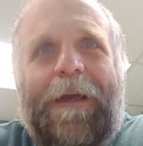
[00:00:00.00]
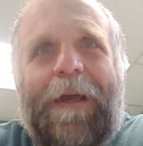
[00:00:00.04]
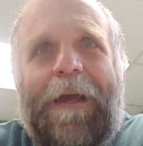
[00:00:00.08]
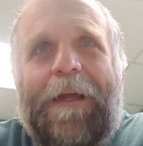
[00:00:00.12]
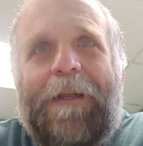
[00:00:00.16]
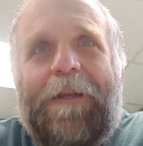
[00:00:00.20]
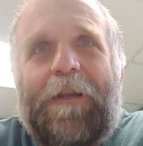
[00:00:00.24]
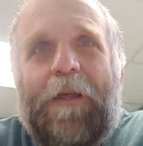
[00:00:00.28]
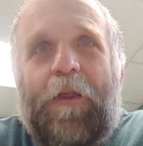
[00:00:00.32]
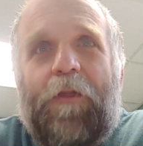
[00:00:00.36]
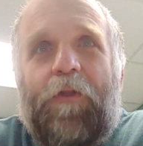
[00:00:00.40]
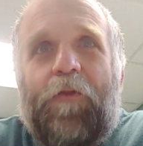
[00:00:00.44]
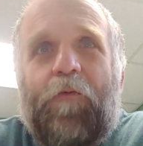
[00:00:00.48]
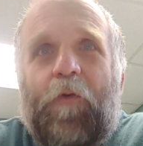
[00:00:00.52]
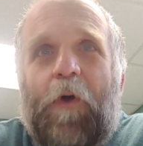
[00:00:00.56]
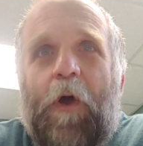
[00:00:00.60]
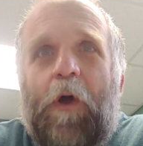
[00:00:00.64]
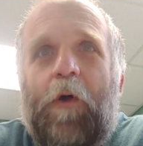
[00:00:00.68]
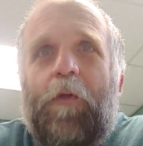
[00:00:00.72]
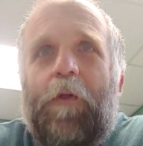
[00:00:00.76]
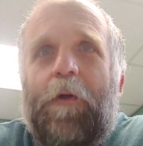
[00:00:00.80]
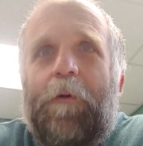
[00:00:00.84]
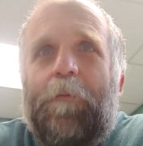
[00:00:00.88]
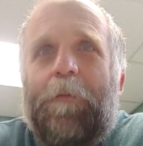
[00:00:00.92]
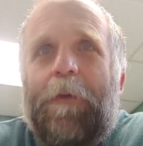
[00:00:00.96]
and to
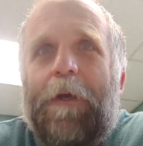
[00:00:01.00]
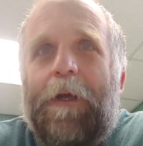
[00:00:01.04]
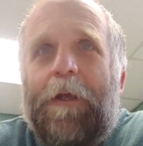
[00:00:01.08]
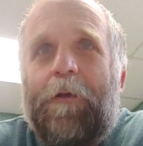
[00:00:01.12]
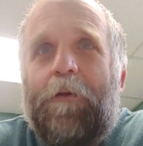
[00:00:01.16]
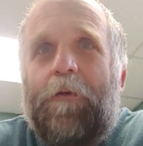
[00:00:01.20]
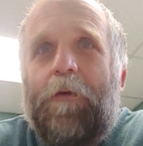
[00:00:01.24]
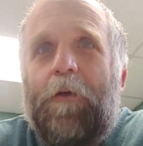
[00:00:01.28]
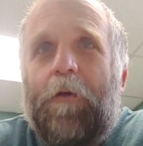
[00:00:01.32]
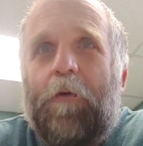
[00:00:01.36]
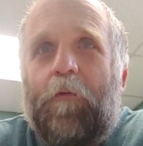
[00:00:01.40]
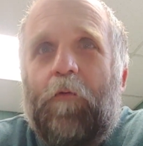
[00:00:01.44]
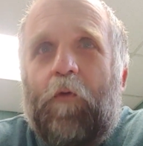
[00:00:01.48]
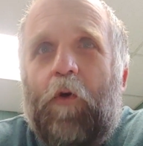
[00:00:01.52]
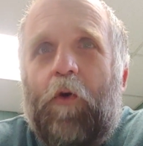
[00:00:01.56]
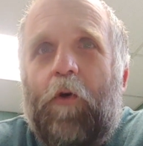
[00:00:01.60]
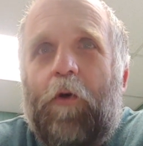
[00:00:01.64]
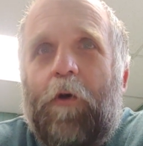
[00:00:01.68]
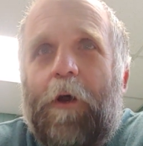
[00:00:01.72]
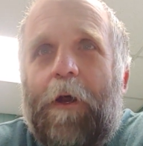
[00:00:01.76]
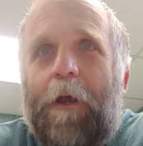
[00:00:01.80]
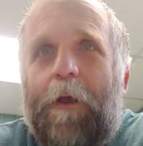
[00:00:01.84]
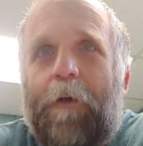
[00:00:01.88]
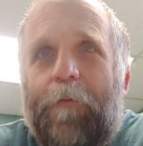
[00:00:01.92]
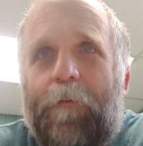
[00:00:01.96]
throw them into the
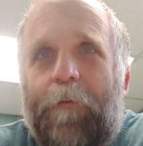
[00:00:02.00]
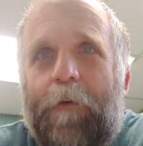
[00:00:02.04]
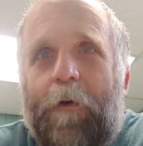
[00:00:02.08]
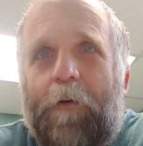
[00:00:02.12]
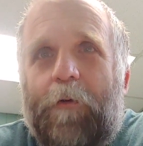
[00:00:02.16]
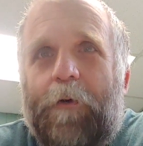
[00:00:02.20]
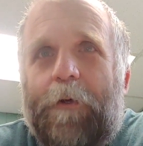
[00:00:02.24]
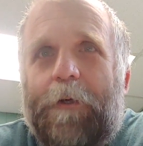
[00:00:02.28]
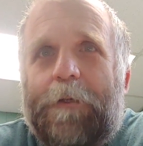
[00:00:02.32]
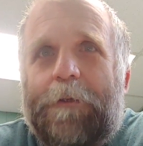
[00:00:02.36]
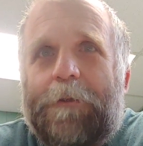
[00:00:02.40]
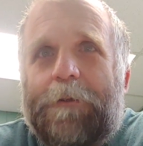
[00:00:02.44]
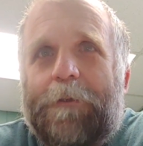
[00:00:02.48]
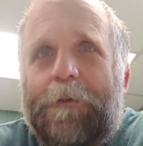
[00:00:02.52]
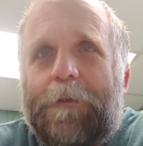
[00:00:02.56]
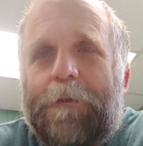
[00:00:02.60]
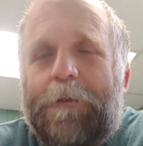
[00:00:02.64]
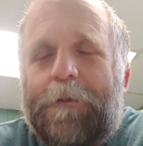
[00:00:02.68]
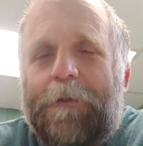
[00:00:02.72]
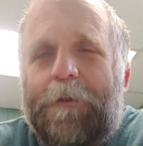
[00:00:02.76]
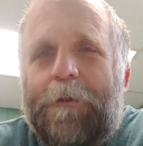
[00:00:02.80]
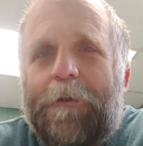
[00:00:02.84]
roaring furnace.